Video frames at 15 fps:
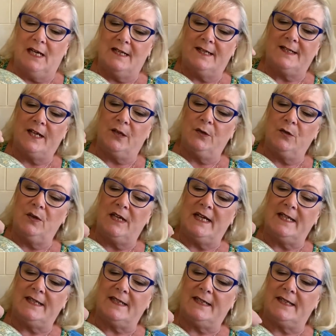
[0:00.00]
So
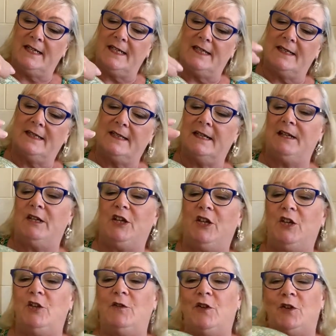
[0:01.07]

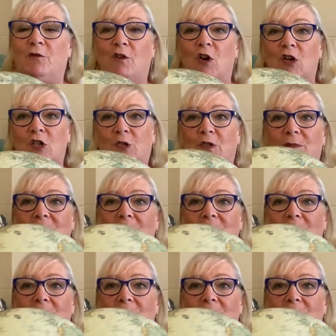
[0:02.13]
you've got to